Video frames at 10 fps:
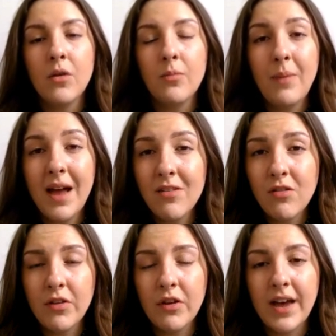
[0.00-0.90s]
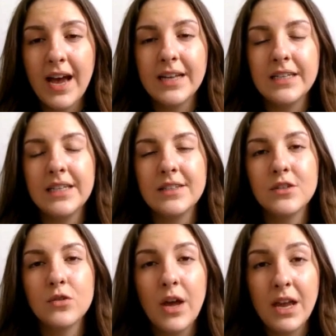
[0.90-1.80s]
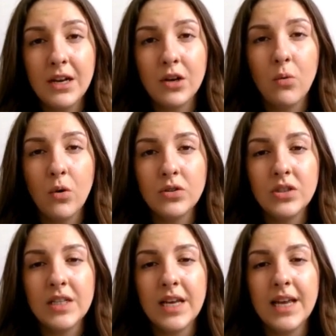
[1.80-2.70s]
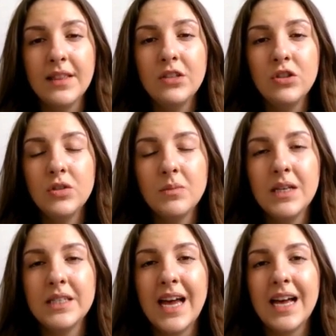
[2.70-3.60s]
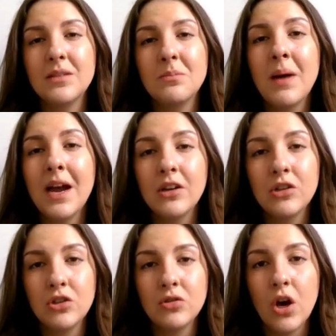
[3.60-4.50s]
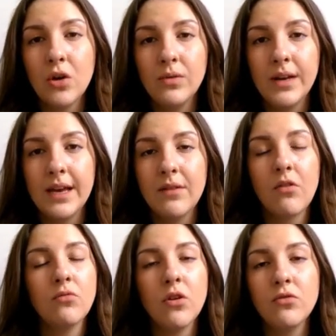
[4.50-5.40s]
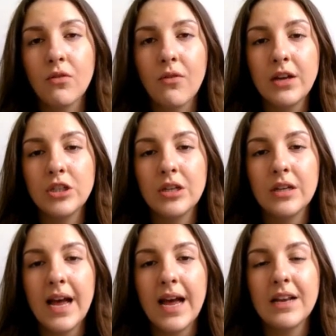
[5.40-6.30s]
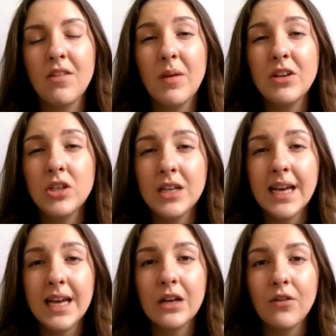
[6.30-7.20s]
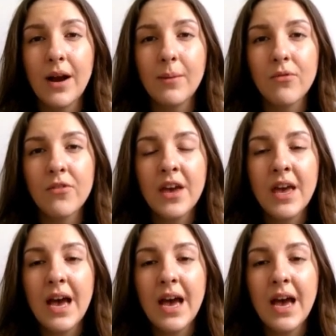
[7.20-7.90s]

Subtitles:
Mass, on the other hand, is a scalar quantity, and this just means it has magnitude only, so no direction, and it's measured in kilograms.